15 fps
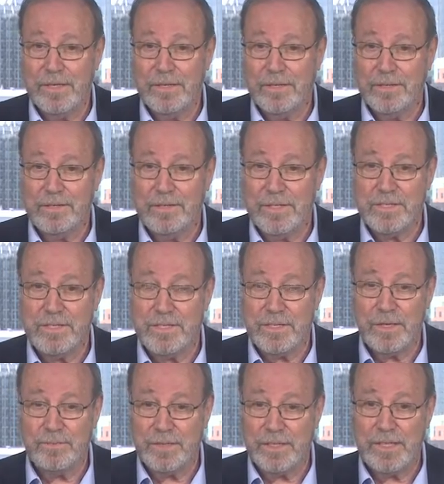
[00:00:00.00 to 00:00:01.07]
This is
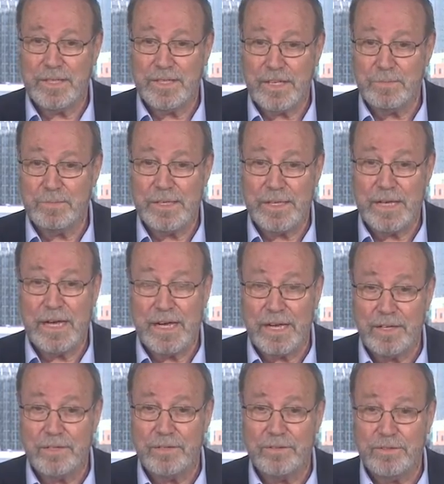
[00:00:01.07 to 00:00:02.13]
something that has been
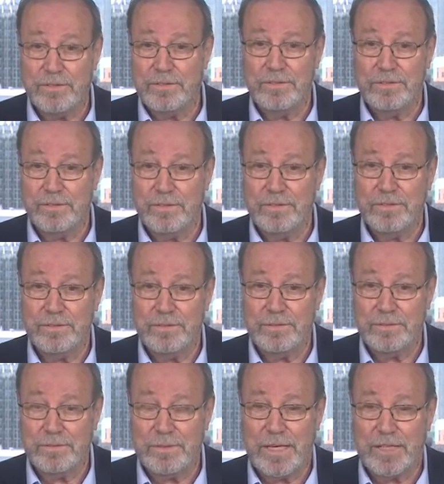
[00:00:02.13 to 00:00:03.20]
added
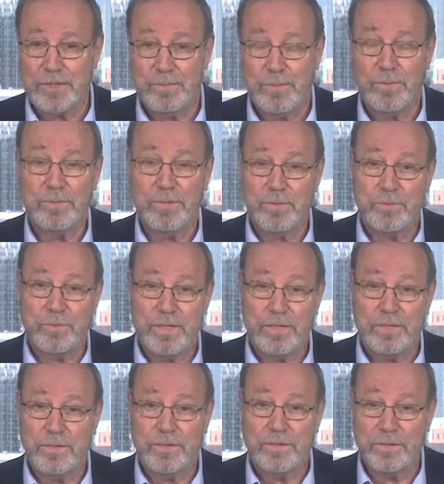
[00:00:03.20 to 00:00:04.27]
at the moment
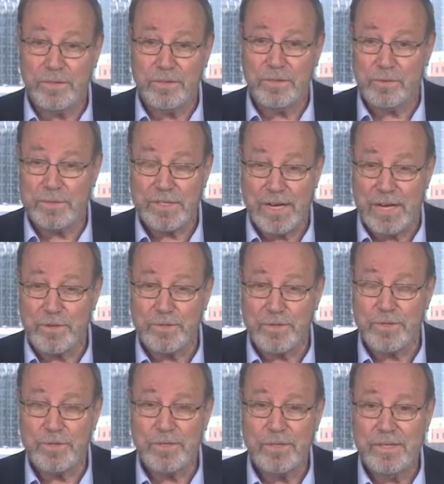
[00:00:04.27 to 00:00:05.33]
when the euro was
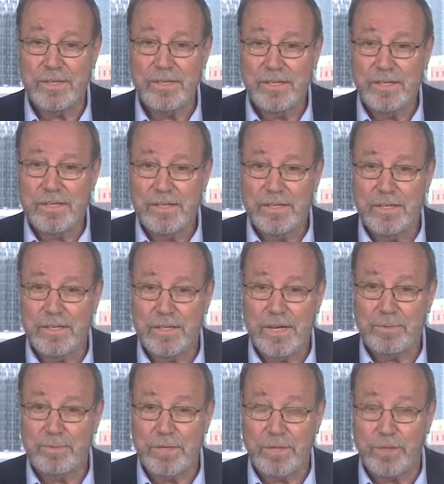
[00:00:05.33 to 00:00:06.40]
launched and
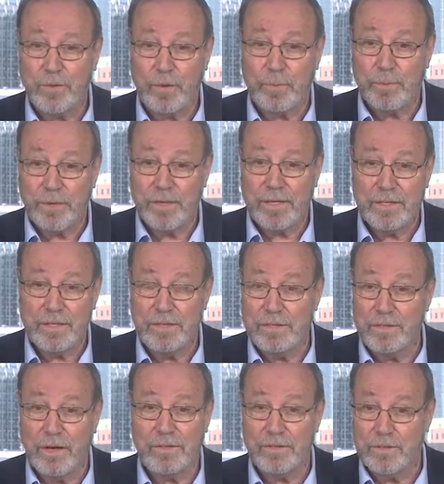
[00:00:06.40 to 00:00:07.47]
had been incorporated
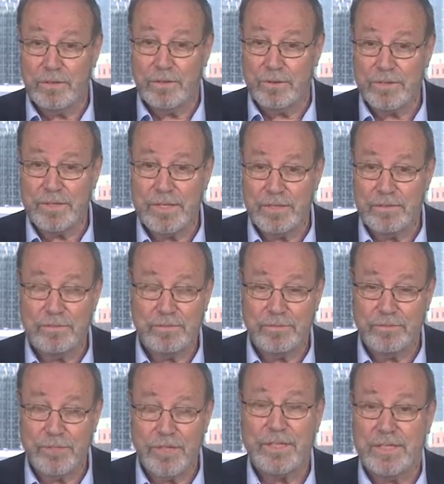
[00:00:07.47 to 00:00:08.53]
in other laws and
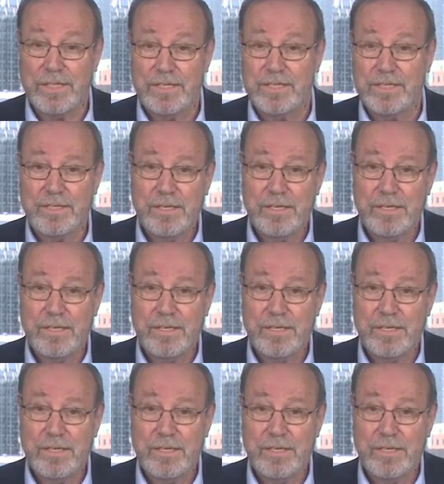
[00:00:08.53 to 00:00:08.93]
treaties.